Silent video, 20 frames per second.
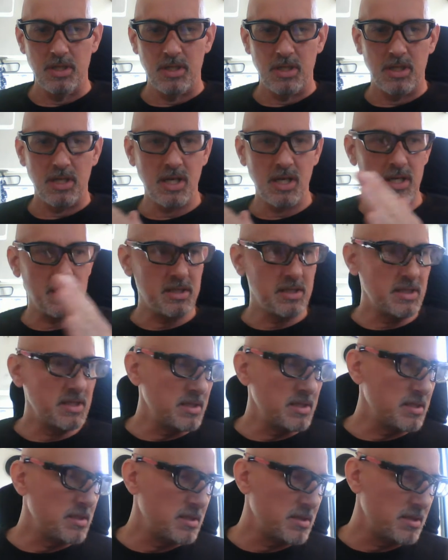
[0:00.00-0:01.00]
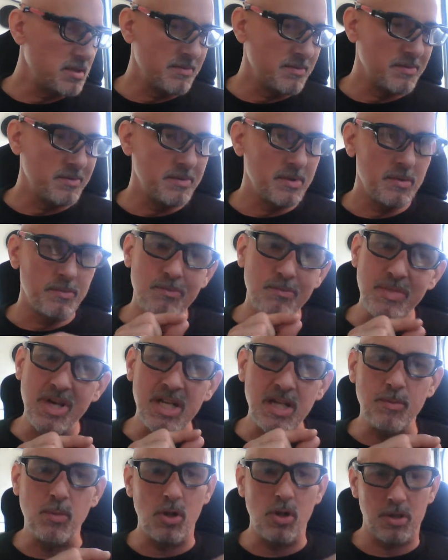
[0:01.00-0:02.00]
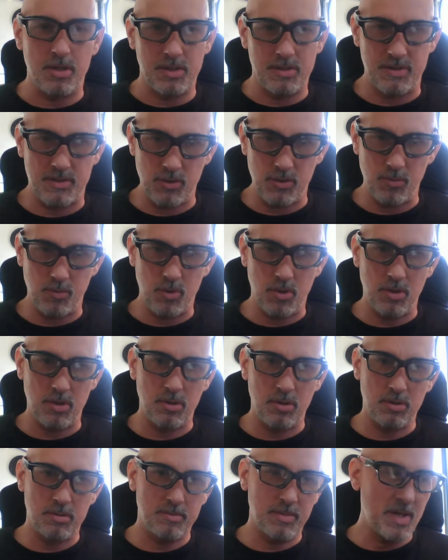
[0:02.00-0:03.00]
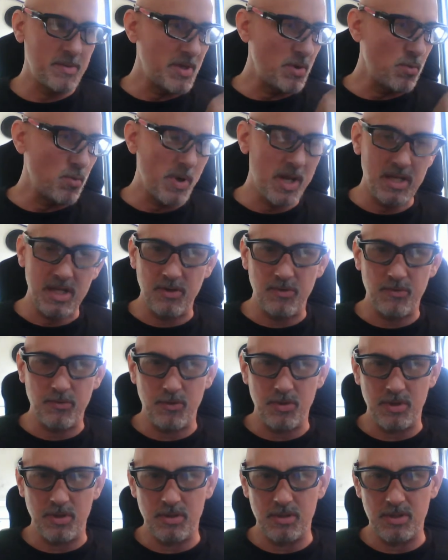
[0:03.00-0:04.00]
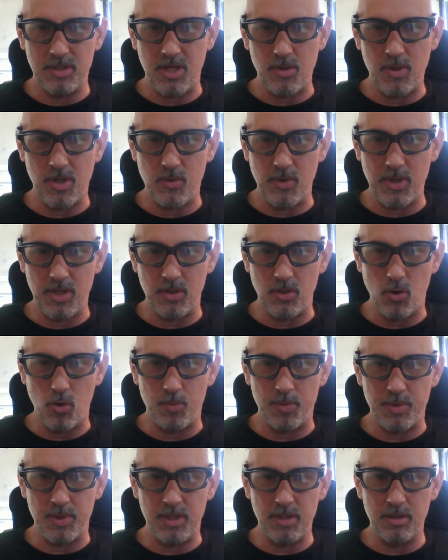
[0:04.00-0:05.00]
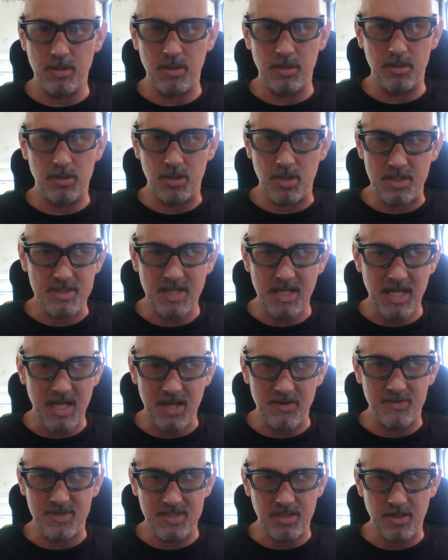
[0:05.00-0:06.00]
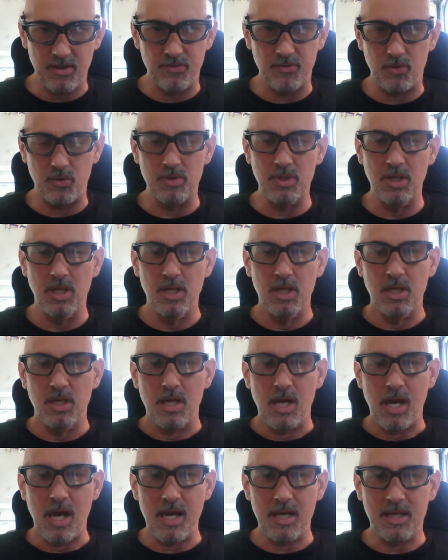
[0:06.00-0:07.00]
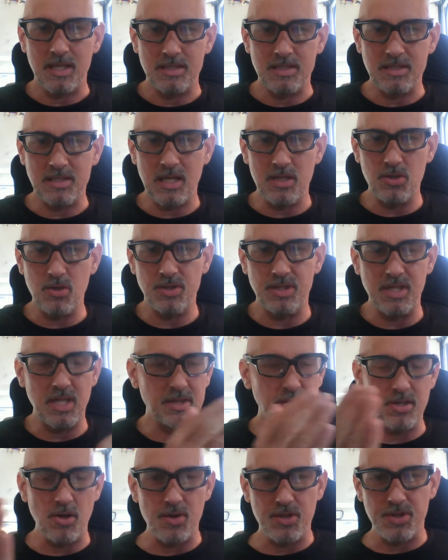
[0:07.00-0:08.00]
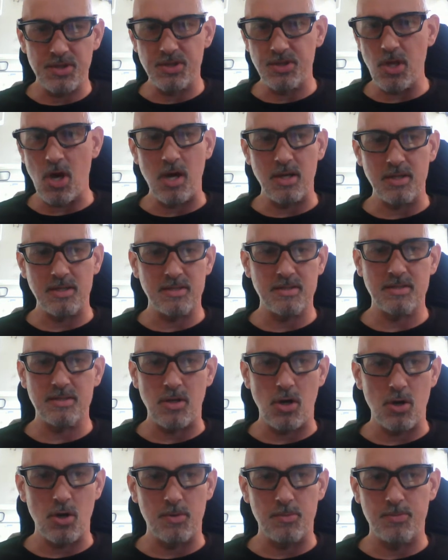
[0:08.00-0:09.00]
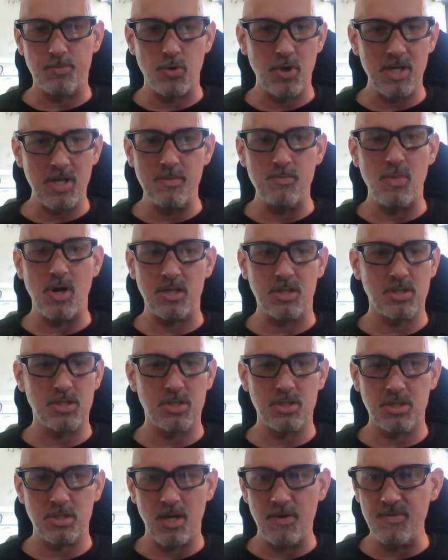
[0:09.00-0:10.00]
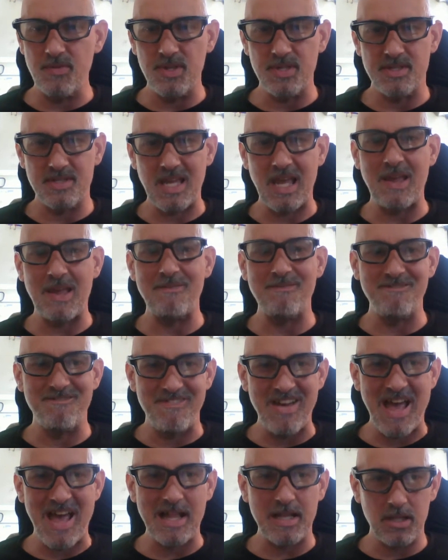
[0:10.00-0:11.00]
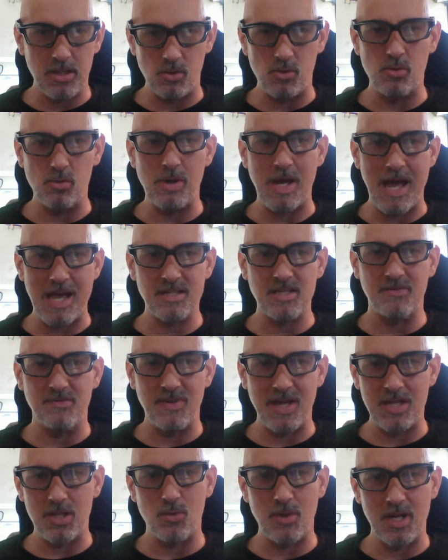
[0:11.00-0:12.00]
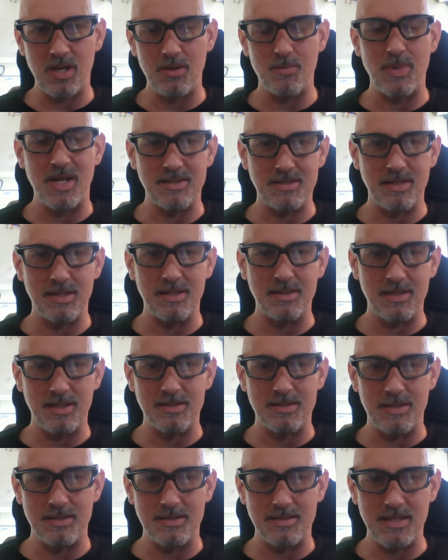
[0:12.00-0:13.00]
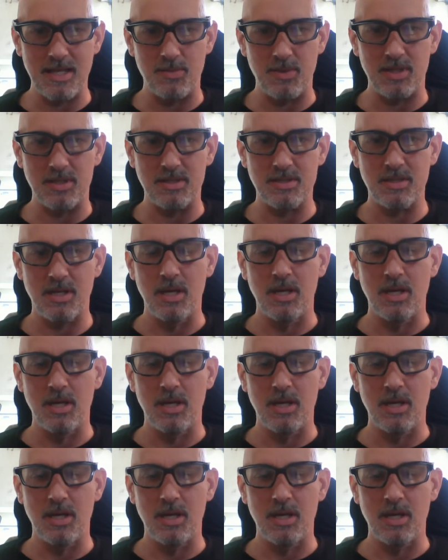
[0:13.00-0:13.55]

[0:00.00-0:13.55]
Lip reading: and the minimal consumer maybe waiting for a Dairy Queen to open and doesn't have a cell phone, I can tell you that their thoughts are pretty much of the same value as evaluated by sentience and sapience.